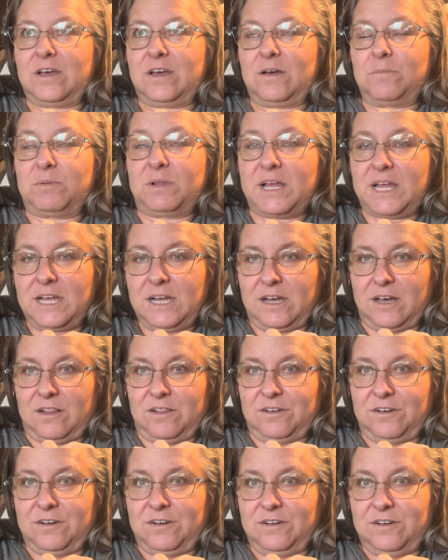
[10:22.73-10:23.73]
plain
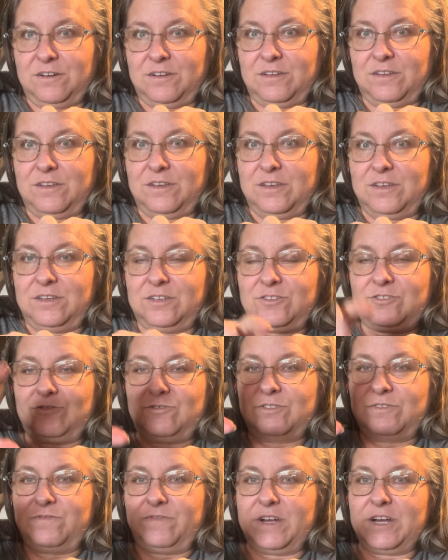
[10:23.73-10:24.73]
color. So it
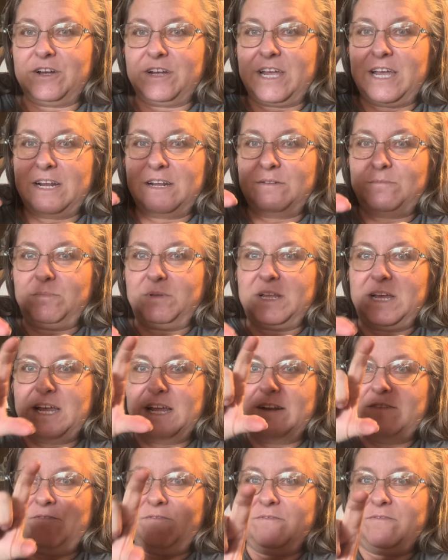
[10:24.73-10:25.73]
was variegated, plain,